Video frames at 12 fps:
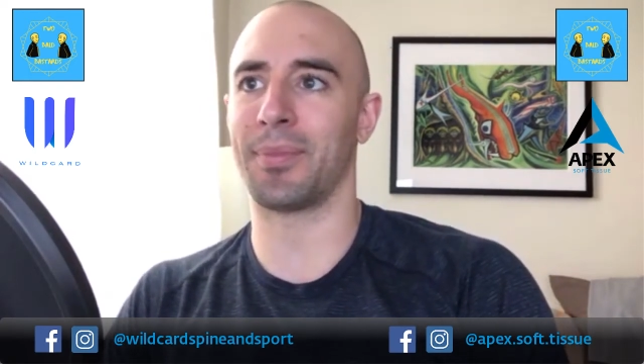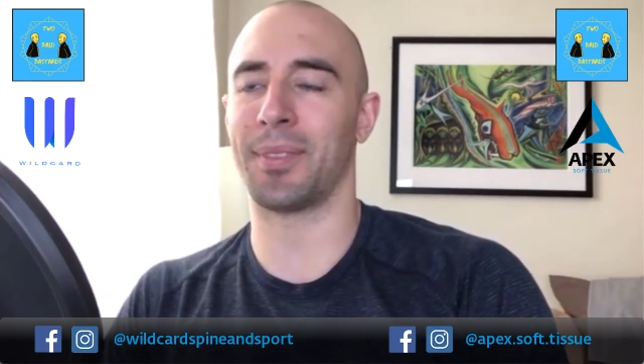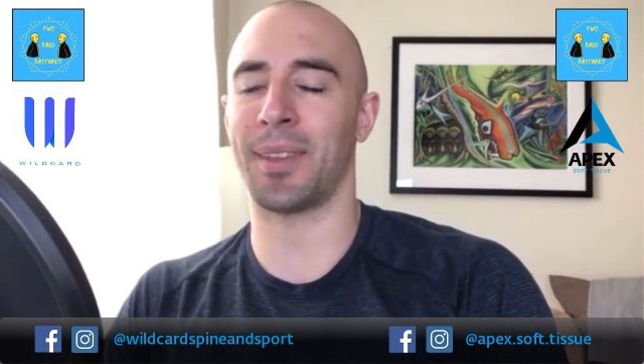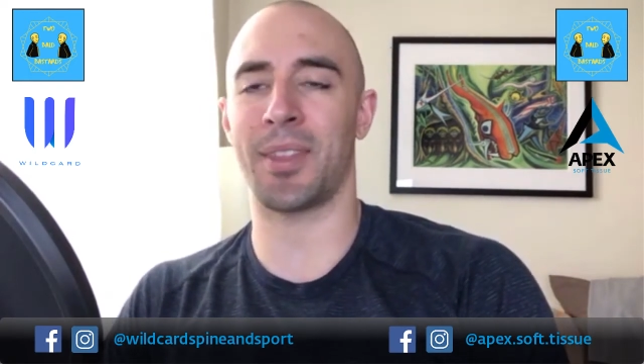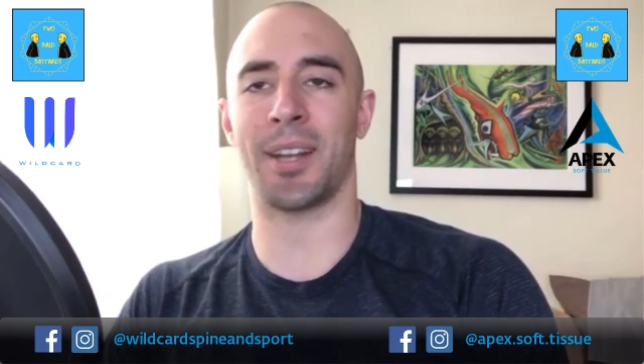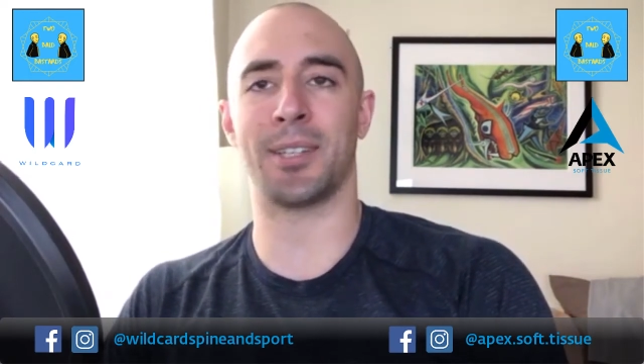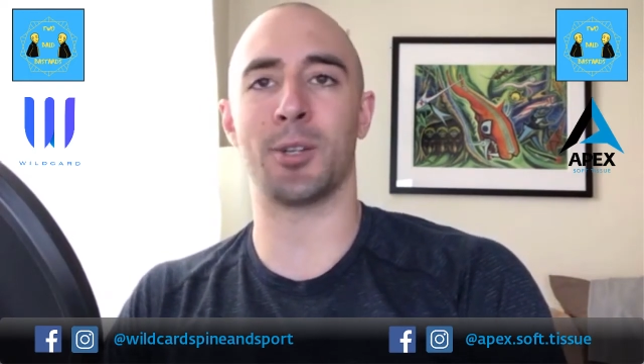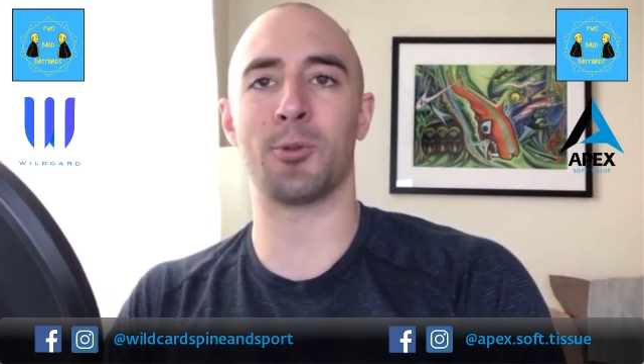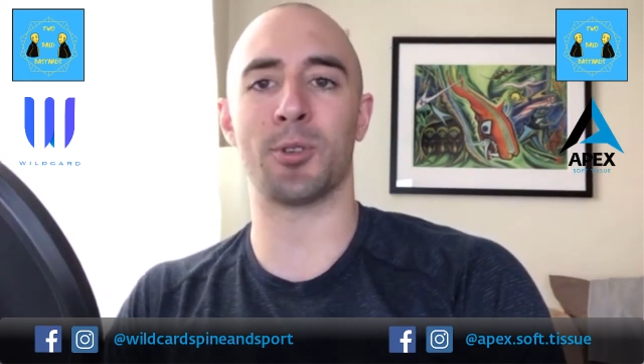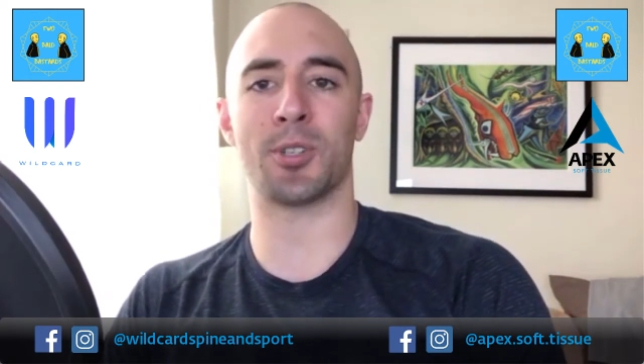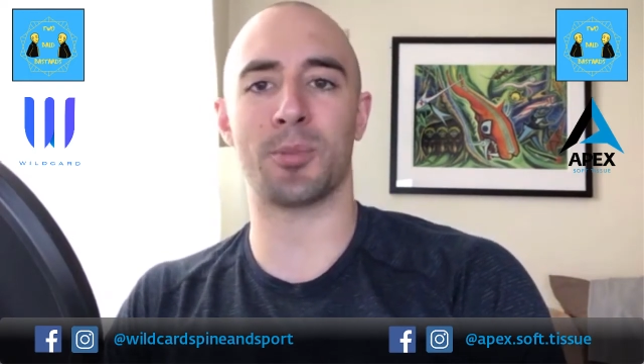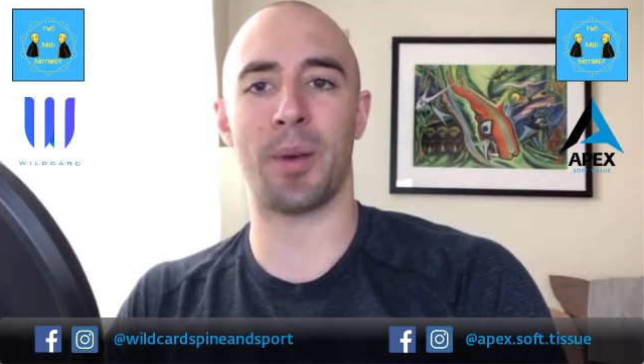that I didn't
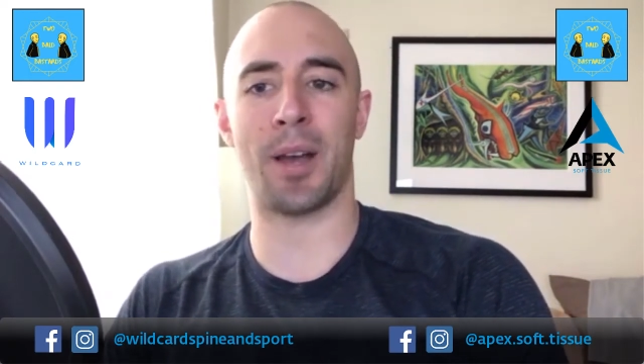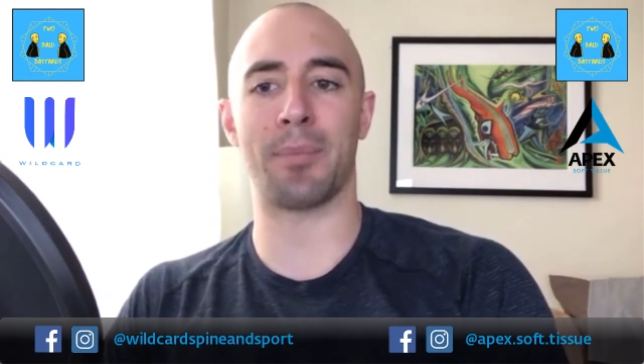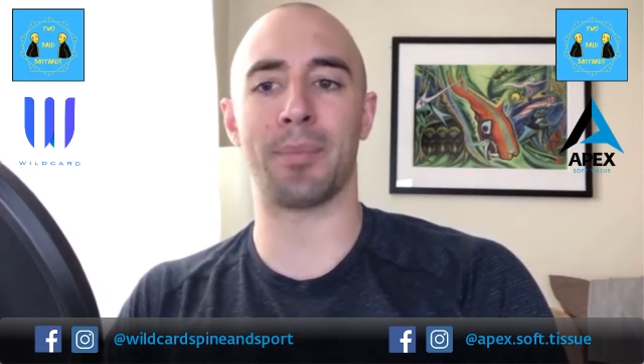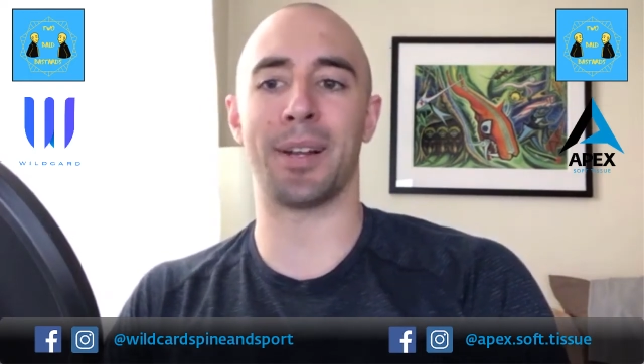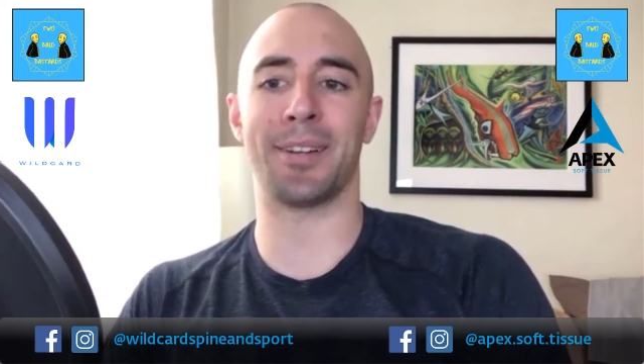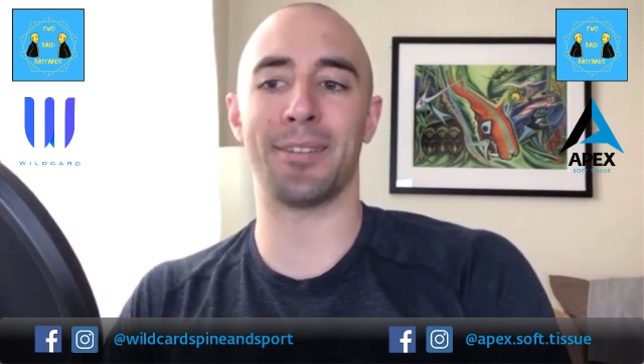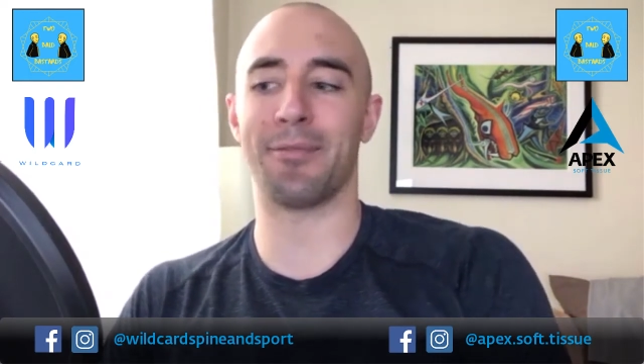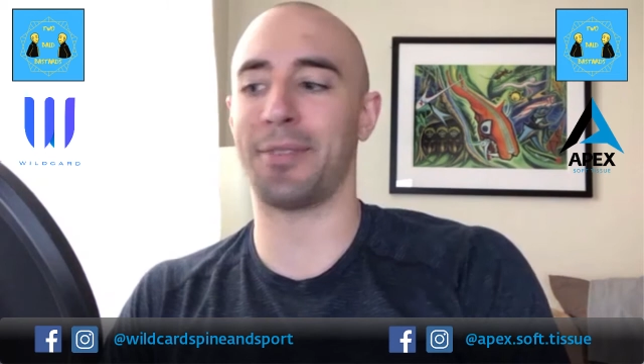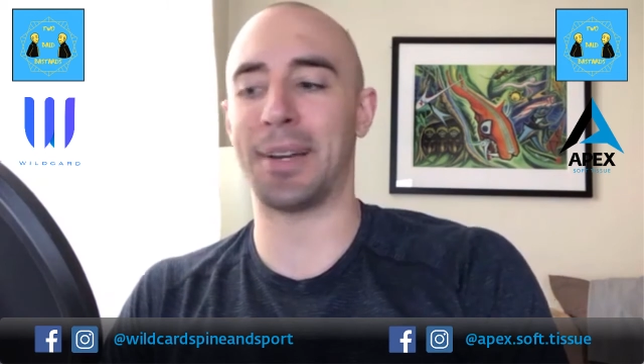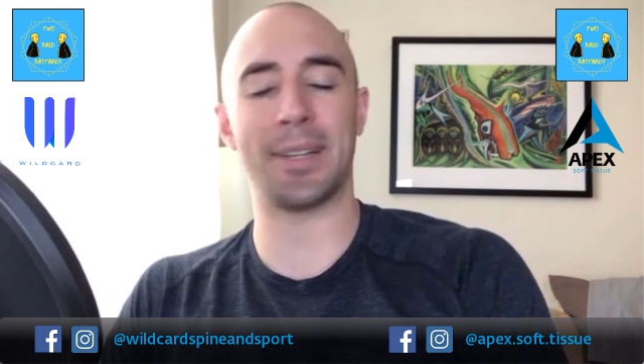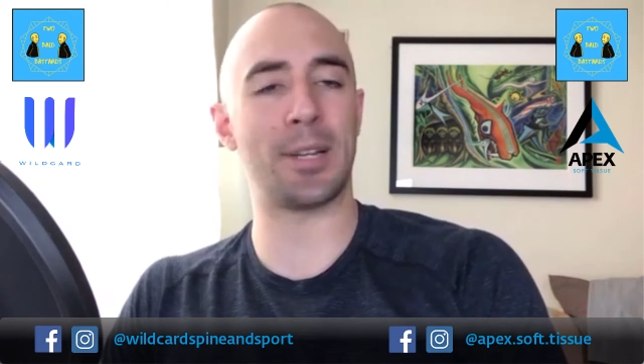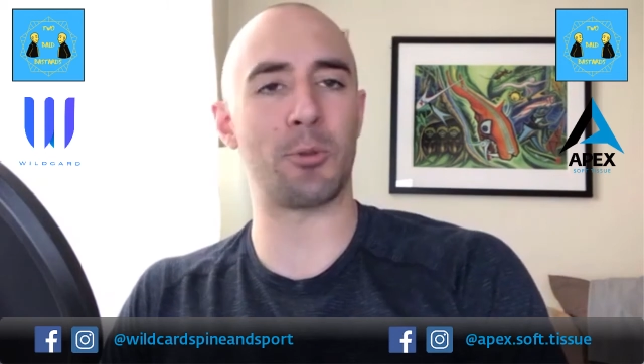respect, but I didn't
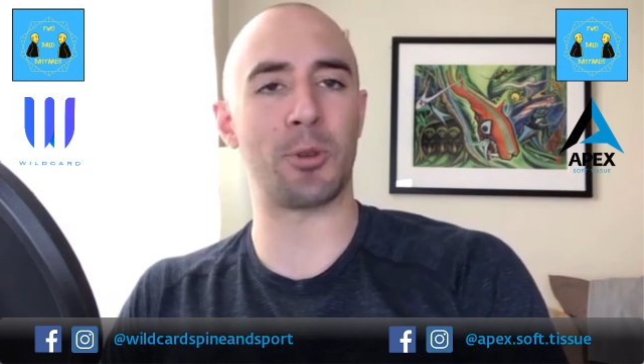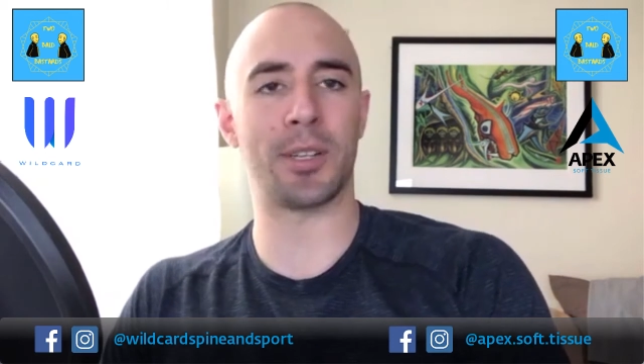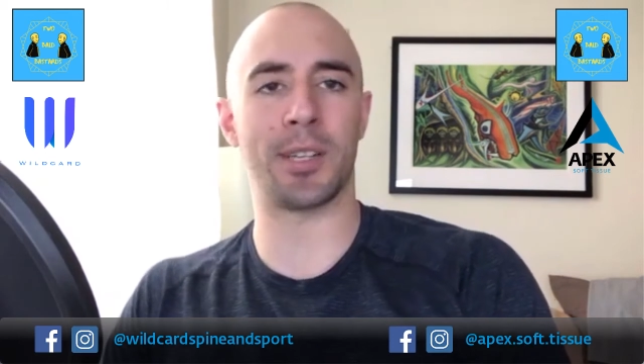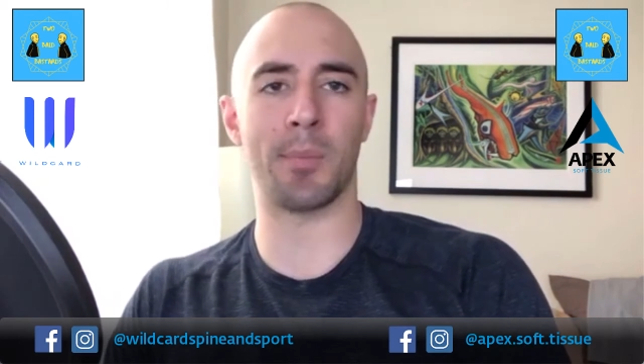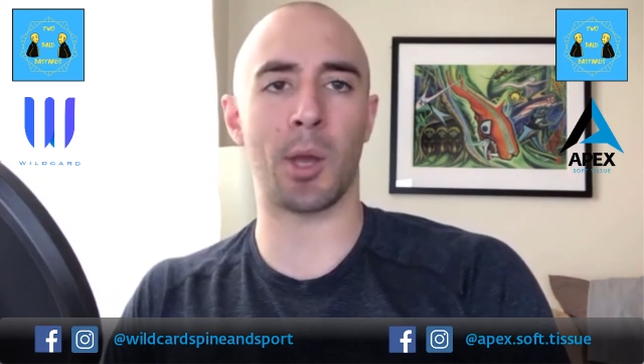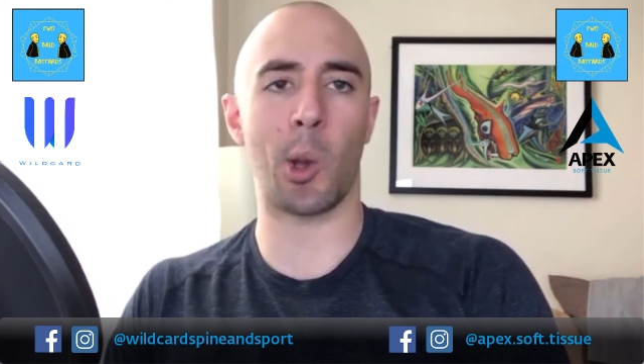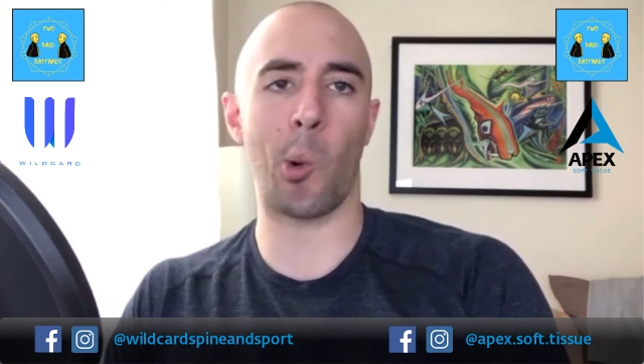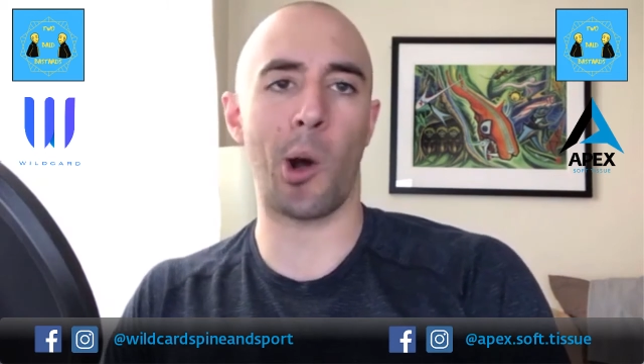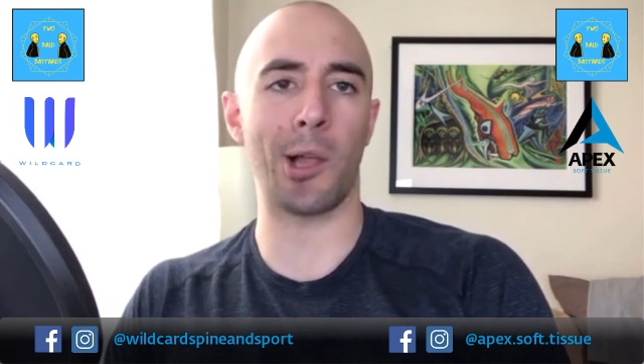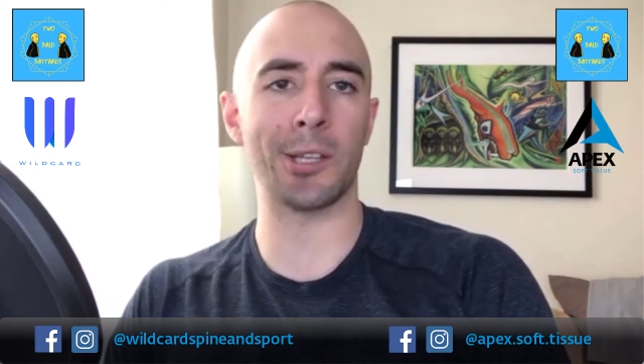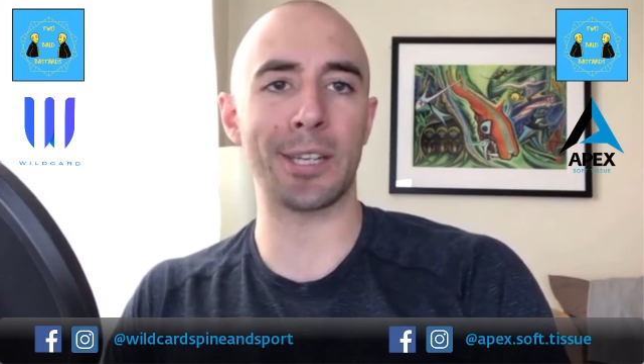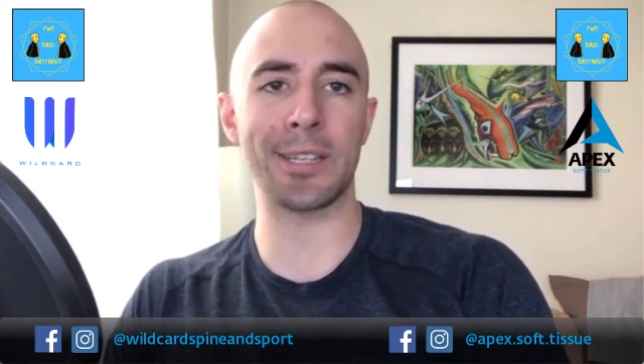find any redeeming
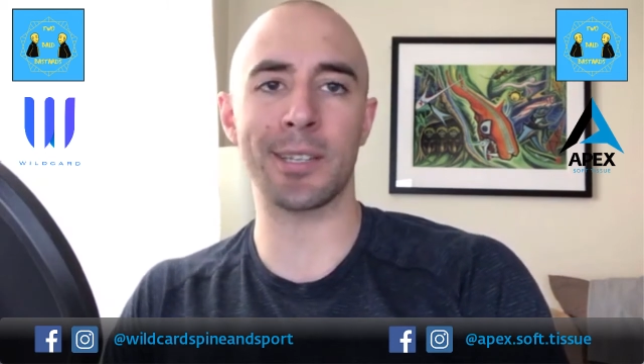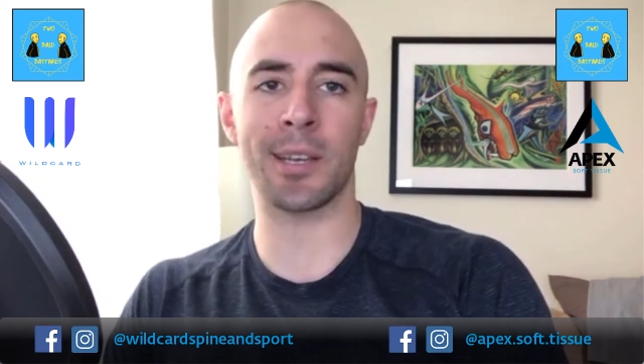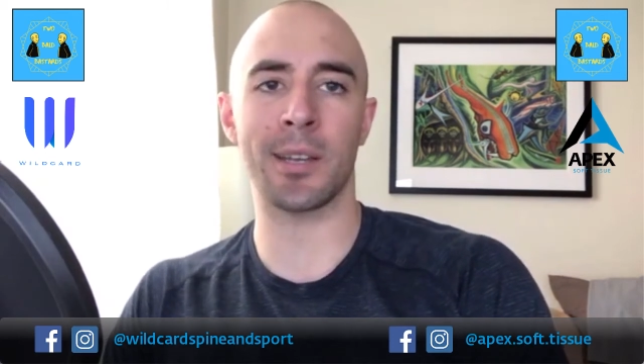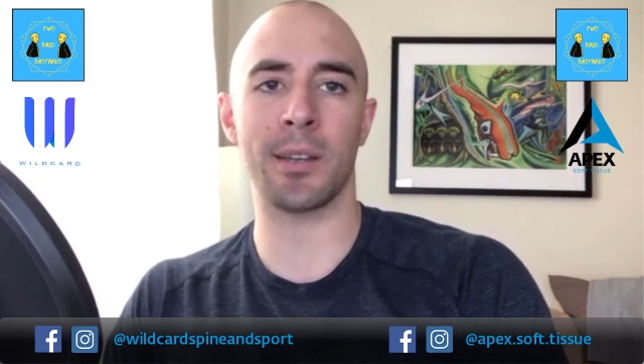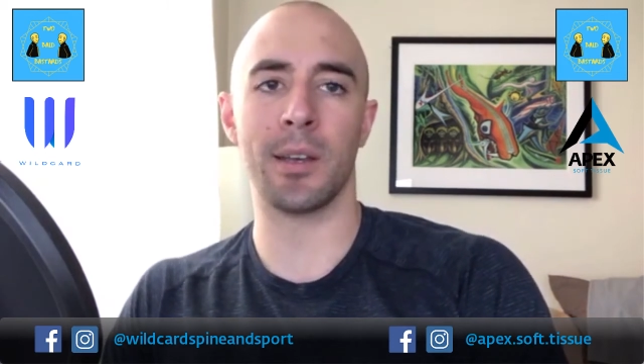qualities in.